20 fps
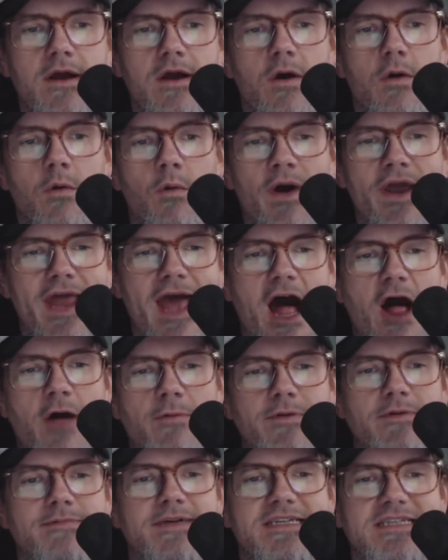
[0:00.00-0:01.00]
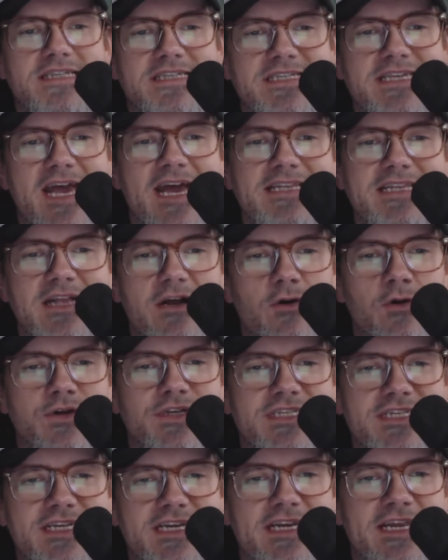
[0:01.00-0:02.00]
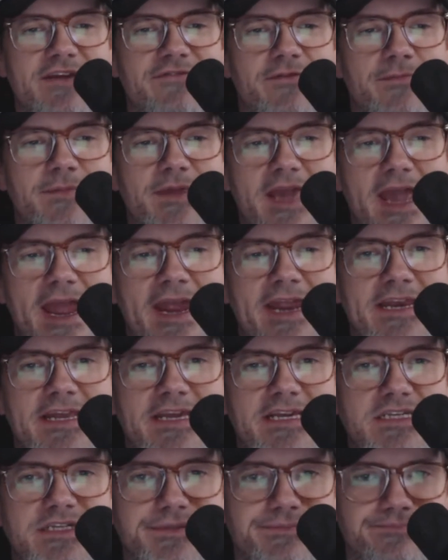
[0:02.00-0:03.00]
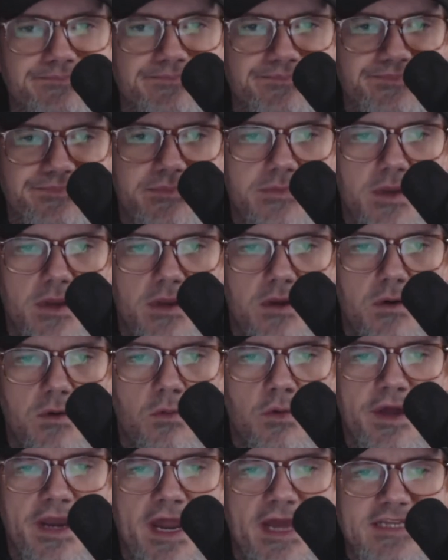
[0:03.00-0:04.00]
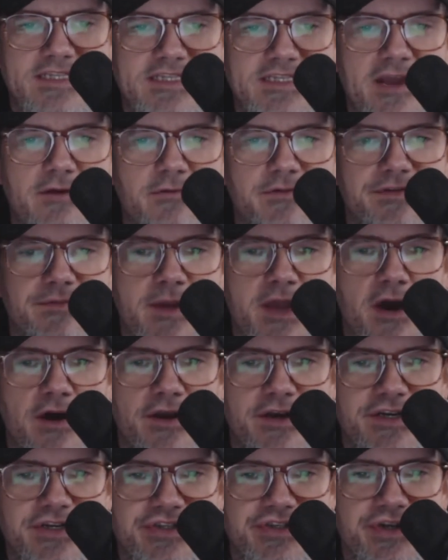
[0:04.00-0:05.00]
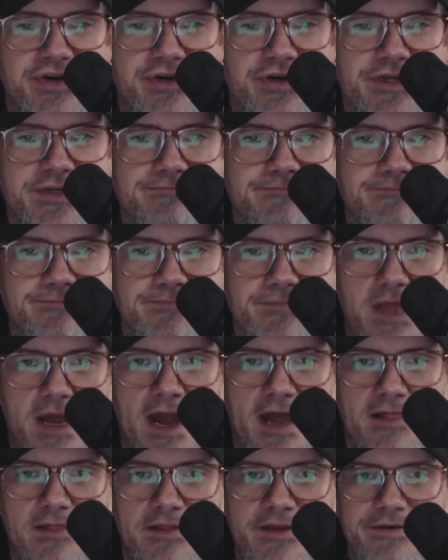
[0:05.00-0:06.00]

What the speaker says: What album, cassette, or CD from the 80s would I take with me on a deserted island?